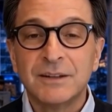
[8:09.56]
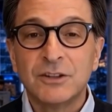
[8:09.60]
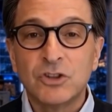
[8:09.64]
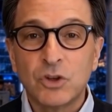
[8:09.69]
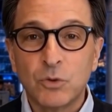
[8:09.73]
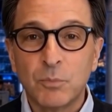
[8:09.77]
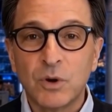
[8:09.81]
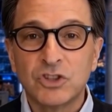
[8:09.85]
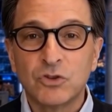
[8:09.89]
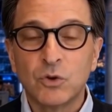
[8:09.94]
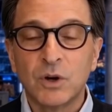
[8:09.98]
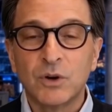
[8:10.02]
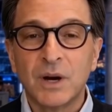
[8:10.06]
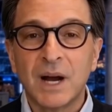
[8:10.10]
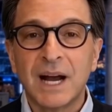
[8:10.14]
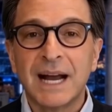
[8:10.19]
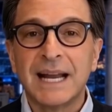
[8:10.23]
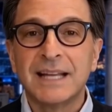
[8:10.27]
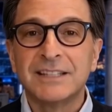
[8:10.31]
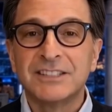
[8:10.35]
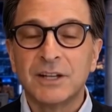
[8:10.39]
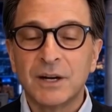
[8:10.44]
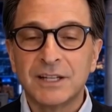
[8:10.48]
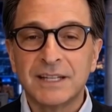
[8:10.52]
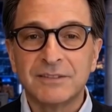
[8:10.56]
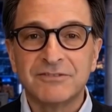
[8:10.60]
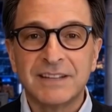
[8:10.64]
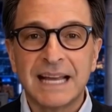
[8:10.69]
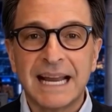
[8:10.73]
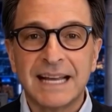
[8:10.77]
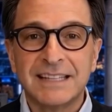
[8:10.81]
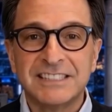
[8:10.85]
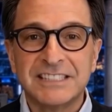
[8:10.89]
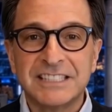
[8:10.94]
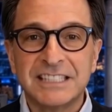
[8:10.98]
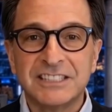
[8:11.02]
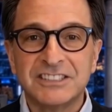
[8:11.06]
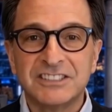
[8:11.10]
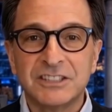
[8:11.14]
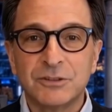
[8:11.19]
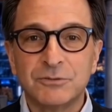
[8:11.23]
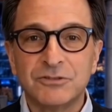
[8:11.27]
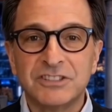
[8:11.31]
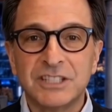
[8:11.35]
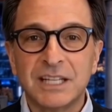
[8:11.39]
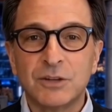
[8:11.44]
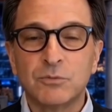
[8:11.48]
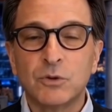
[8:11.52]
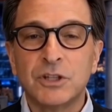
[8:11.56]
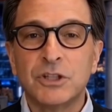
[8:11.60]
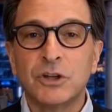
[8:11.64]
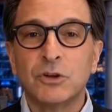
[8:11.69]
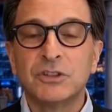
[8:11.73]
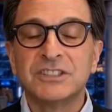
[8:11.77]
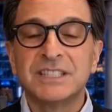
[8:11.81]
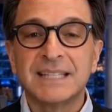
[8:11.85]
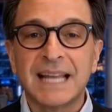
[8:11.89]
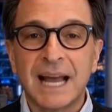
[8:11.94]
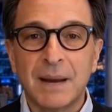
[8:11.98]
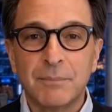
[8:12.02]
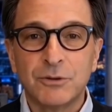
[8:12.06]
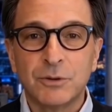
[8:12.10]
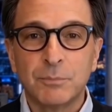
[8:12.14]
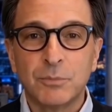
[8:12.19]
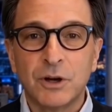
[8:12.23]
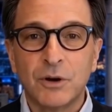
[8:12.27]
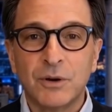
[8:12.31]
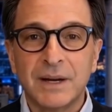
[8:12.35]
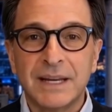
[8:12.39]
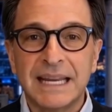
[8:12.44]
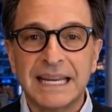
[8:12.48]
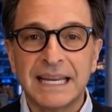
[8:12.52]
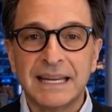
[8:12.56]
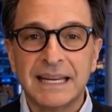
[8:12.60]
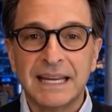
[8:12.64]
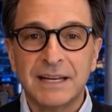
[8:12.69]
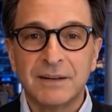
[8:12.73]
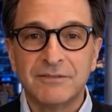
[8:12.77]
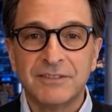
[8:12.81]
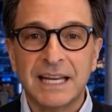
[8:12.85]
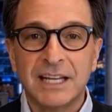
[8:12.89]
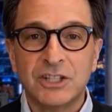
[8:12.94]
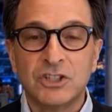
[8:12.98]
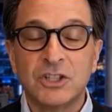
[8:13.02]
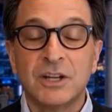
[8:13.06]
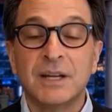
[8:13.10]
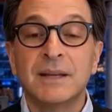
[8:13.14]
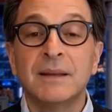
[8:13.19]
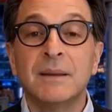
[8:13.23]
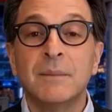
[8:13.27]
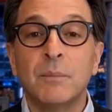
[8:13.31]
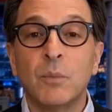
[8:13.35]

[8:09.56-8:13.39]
Too much reliance on advanced systems can reduce adaptability and innovation.